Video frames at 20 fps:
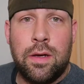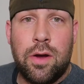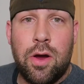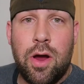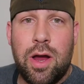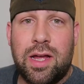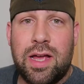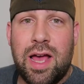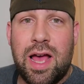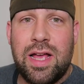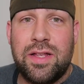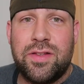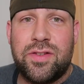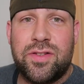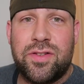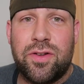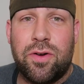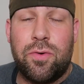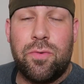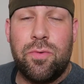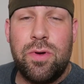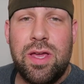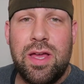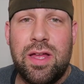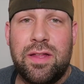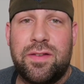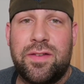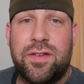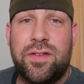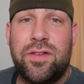Alright guys, so we
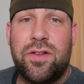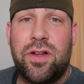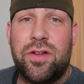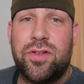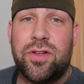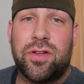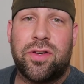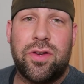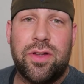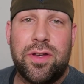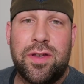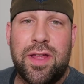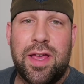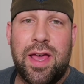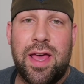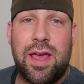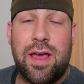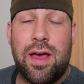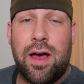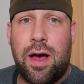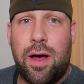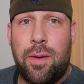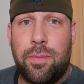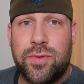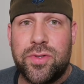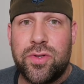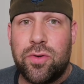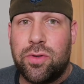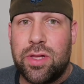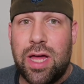had such a good day.
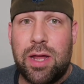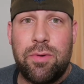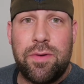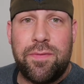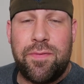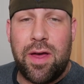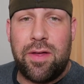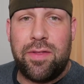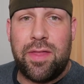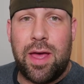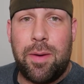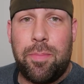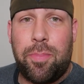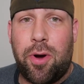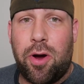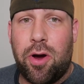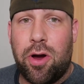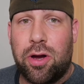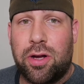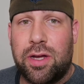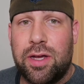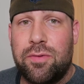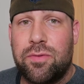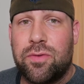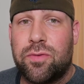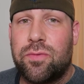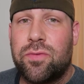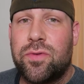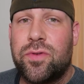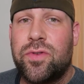I'm so glad we found that park. It
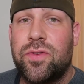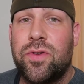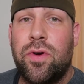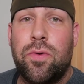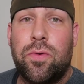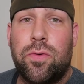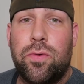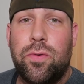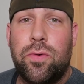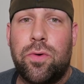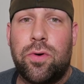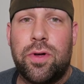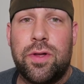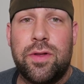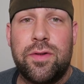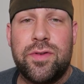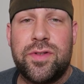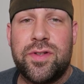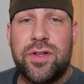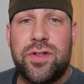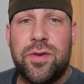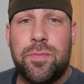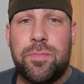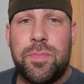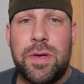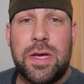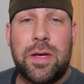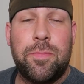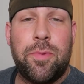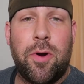was so cool. It was such a
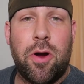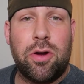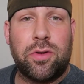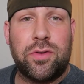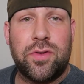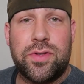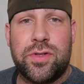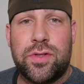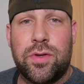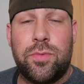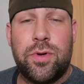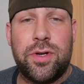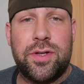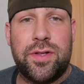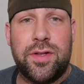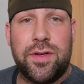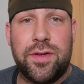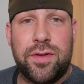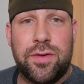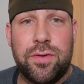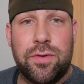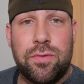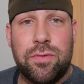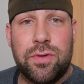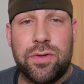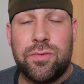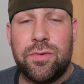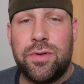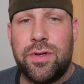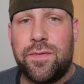big park. There's so much to do. It
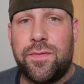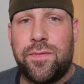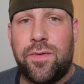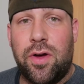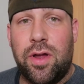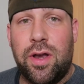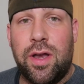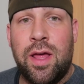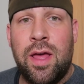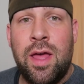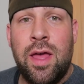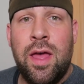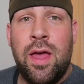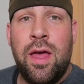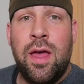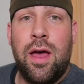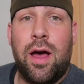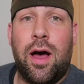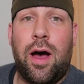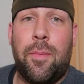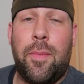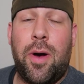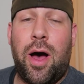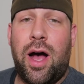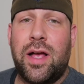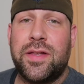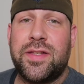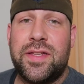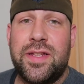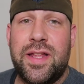was really fun. Um,
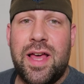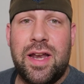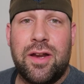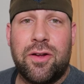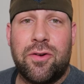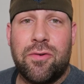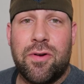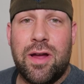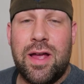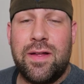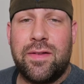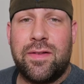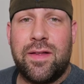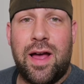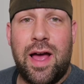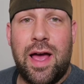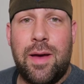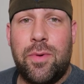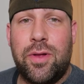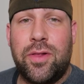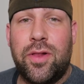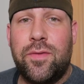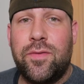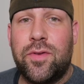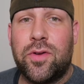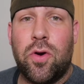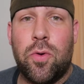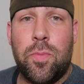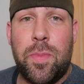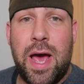Austin had a great time. I'd love
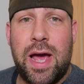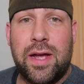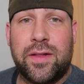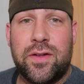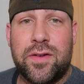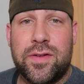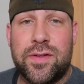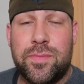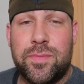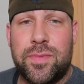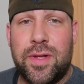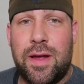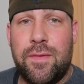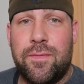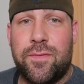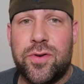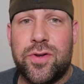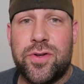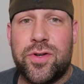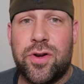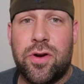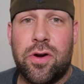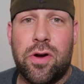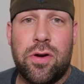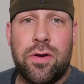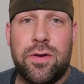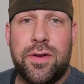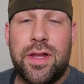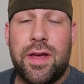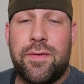to go back there sometime for
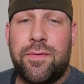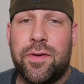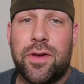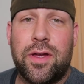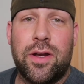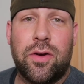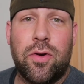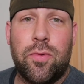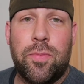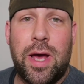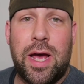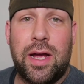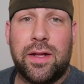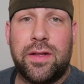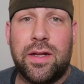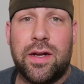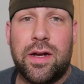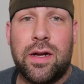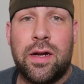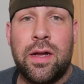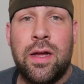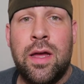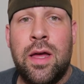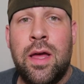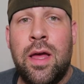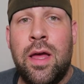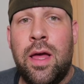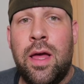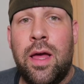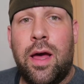sure. Definitely going to go back there.
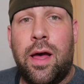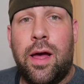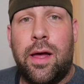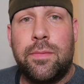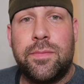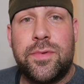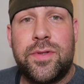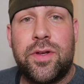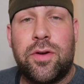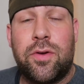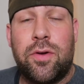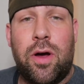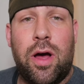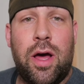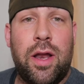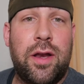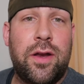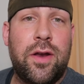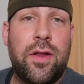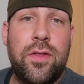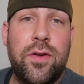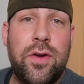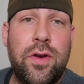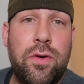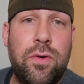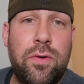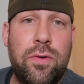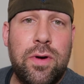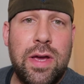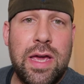Um, so on another
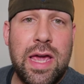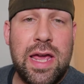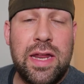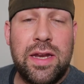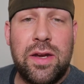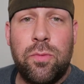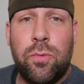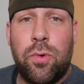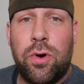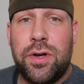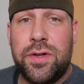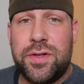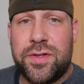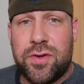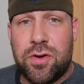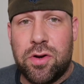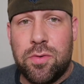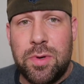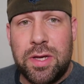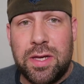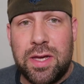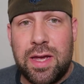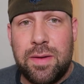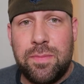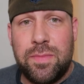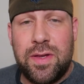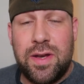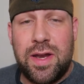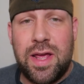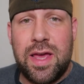note, Aiden won his tournament
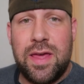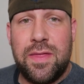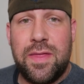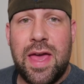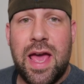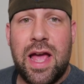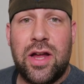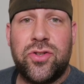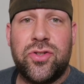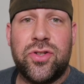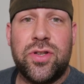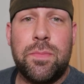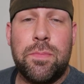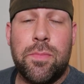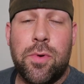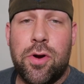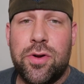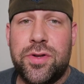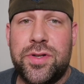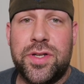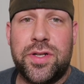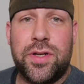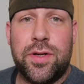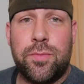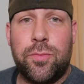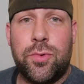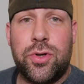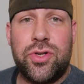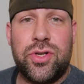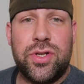game today. They actually mercied
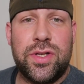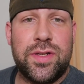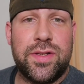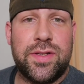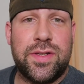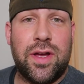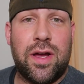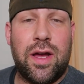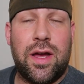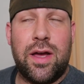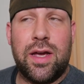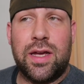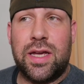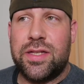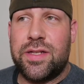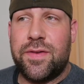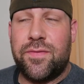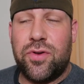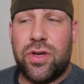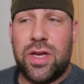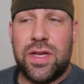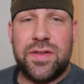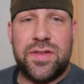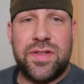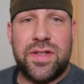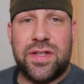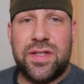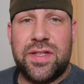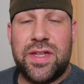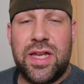him, which is, uh, I guess if you get
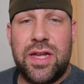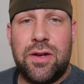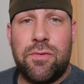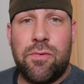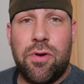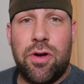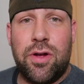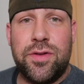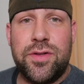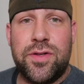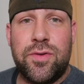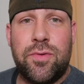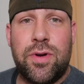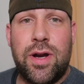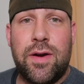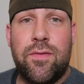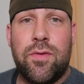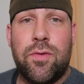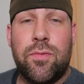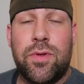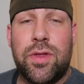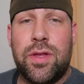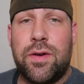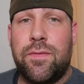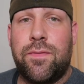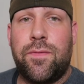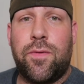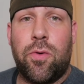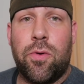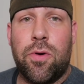sixteen runs or whatever
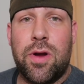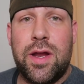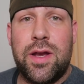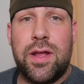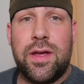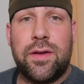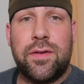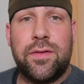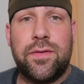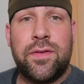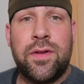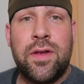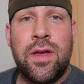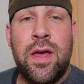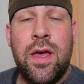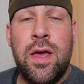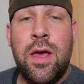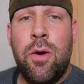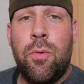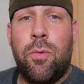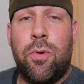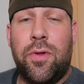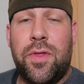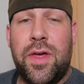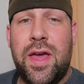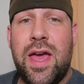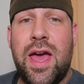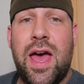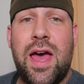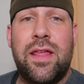within four innings, well,
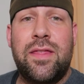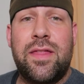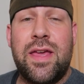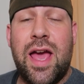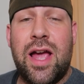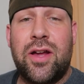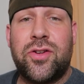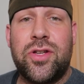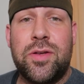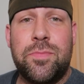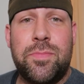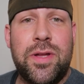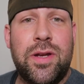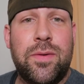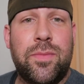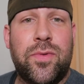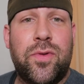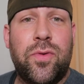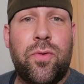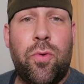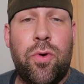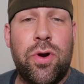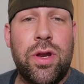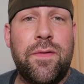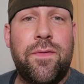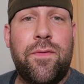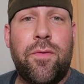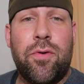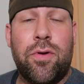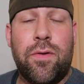they had, they actually beat him
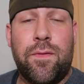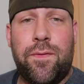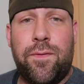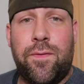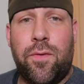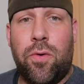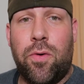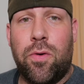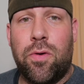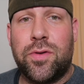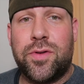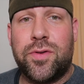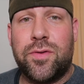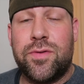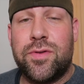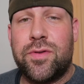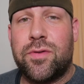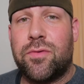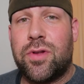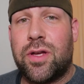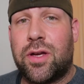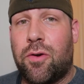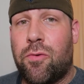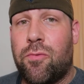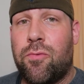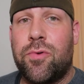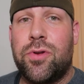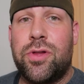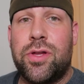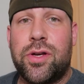twenty-four to four. So it was a, like a
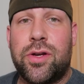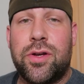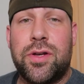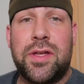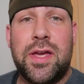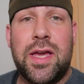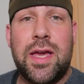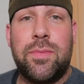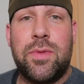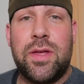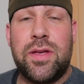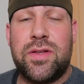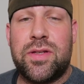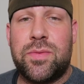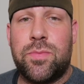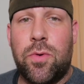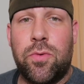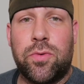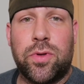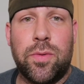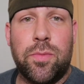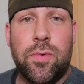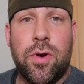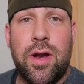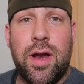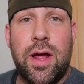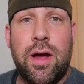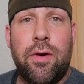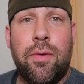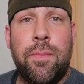really good game. They smoked him
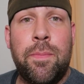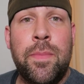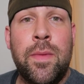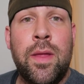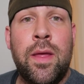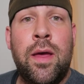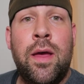right out.